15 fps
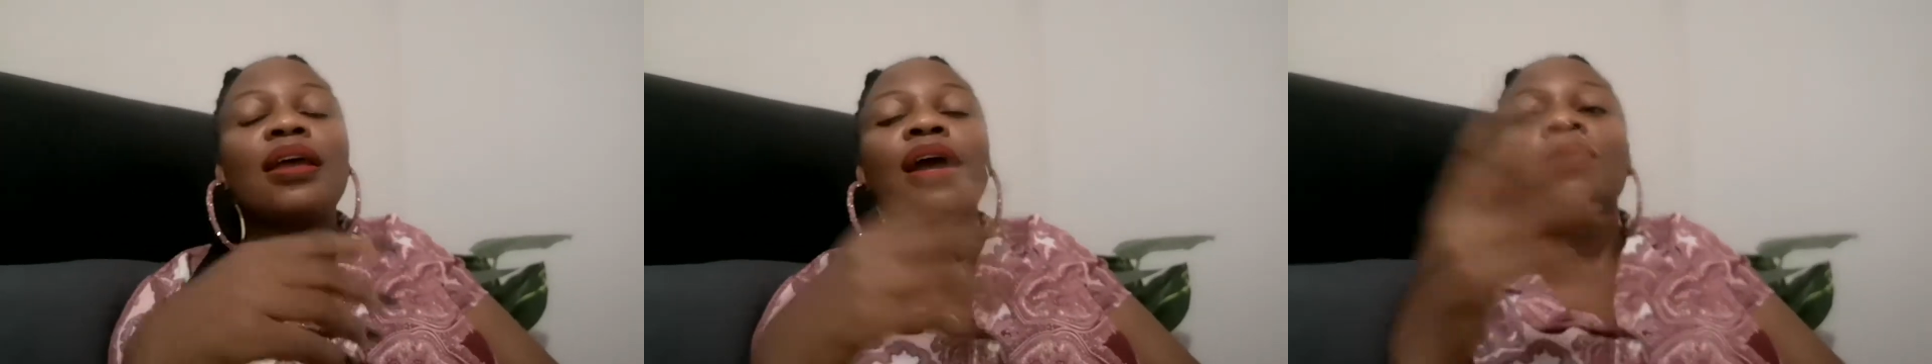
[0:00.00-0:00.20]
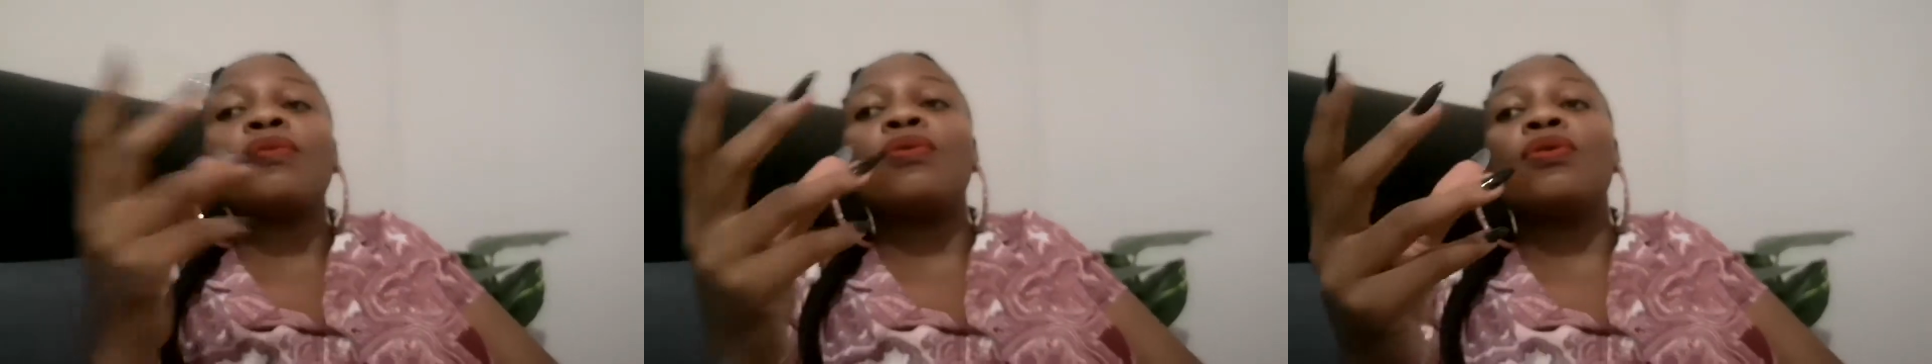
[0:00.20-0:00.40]

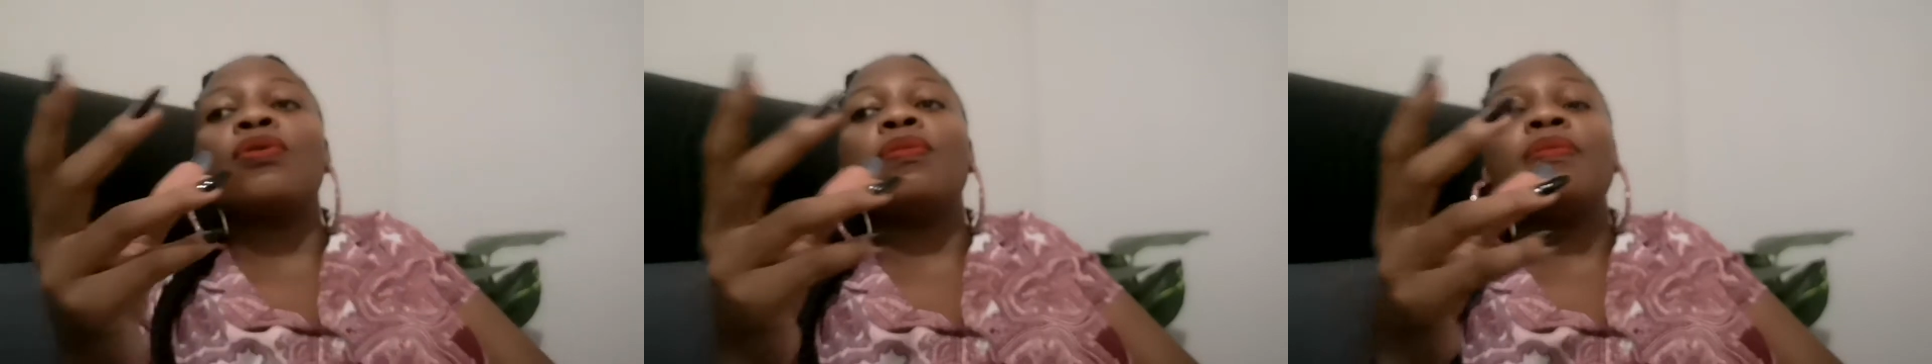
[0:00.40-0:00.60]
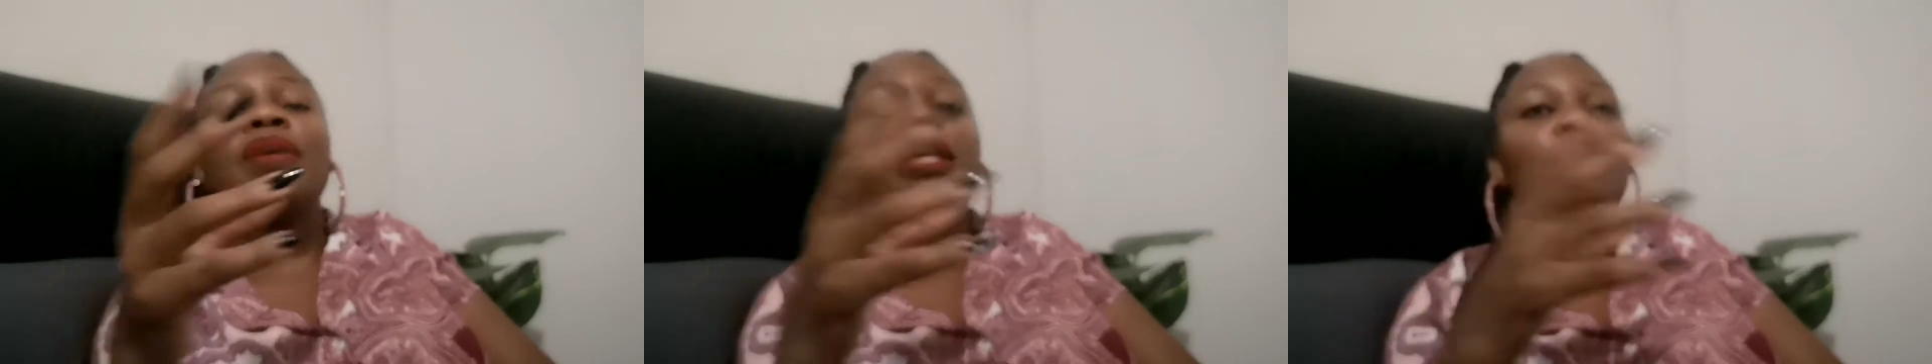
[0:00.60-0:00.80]
yeah, you
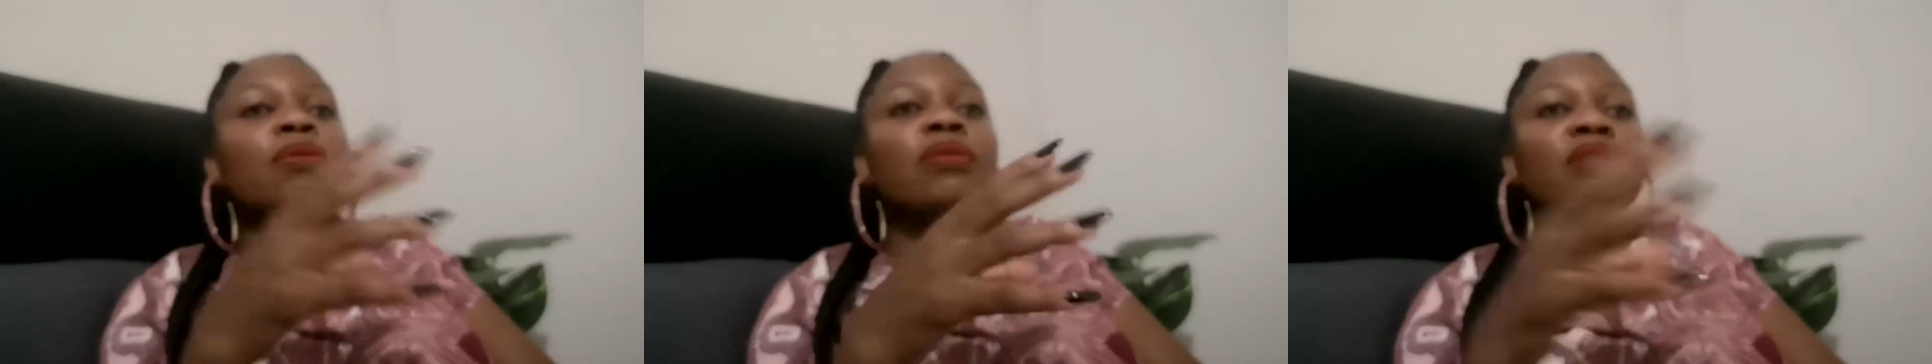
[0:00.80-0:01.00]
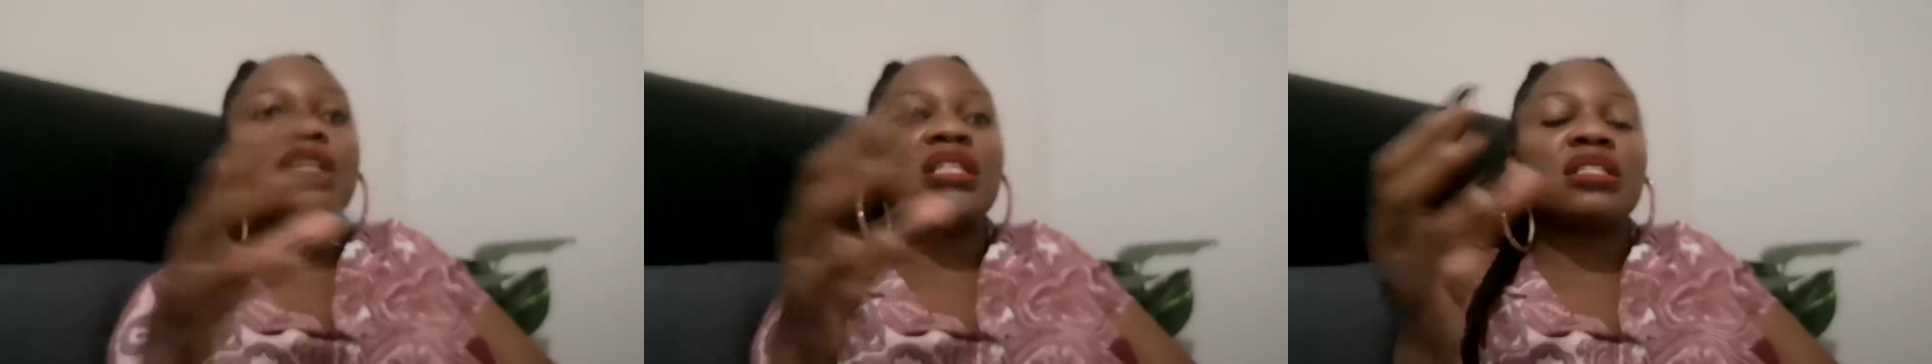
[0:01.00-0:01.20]
owe me and
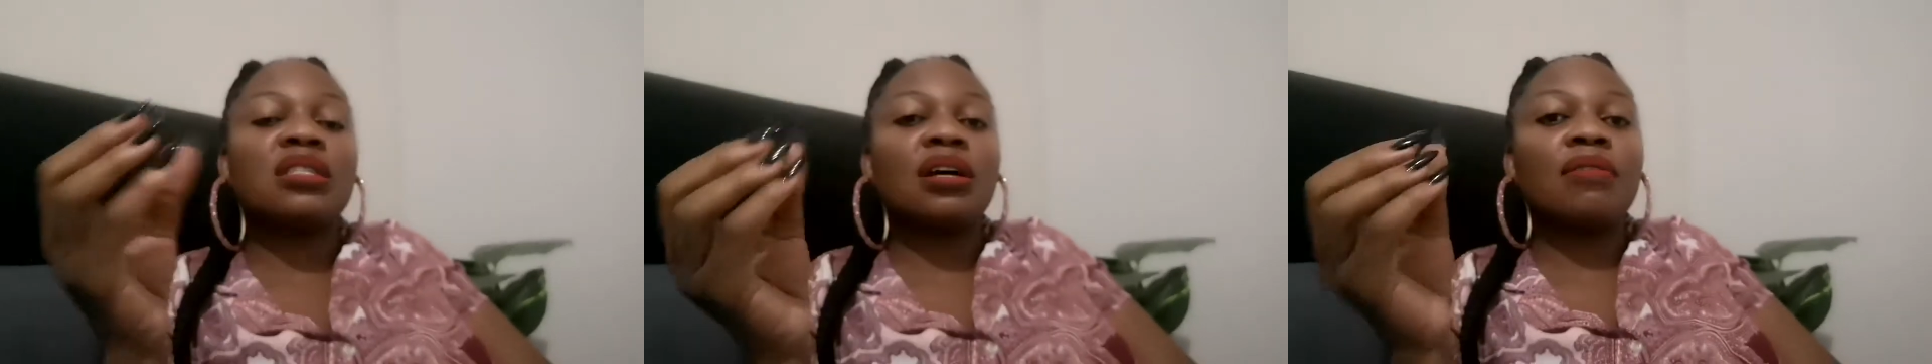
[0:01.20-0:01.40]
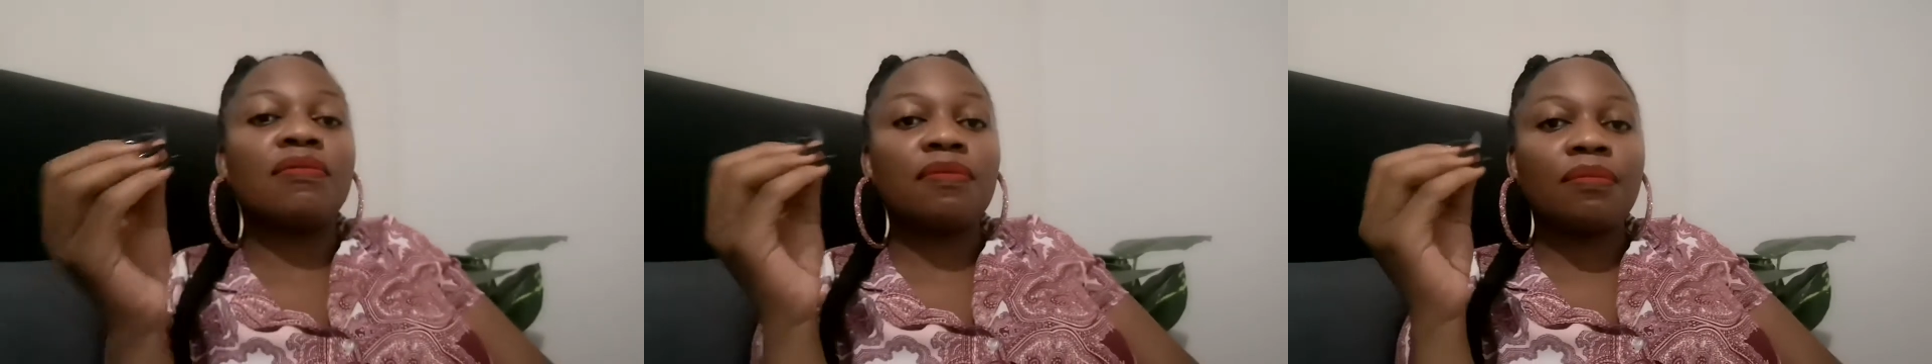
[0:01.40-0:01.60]
all that
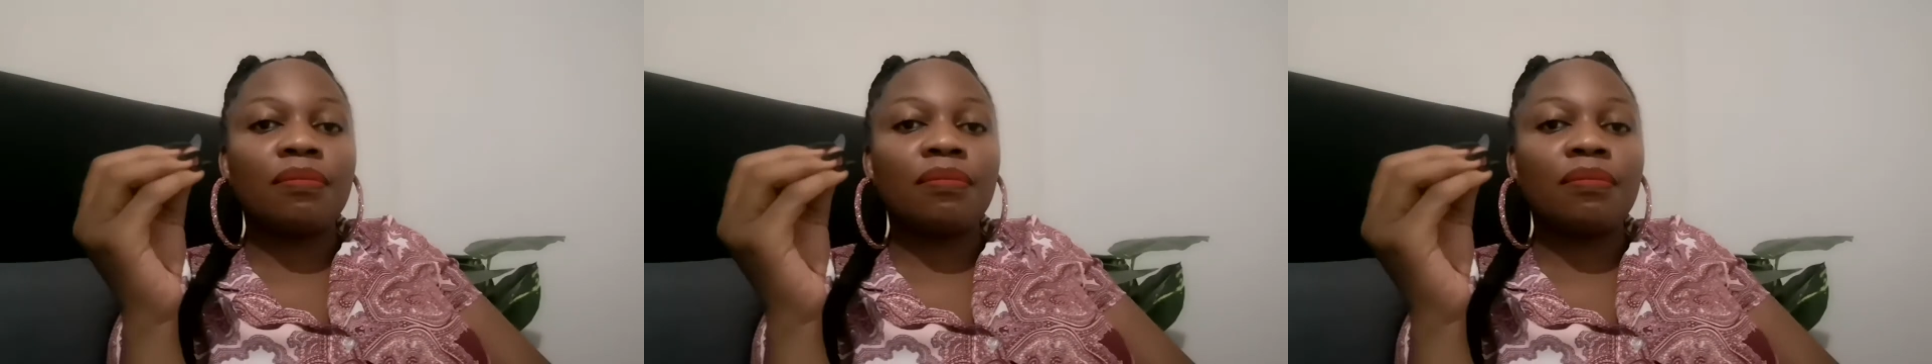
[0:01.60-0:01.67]
stuff.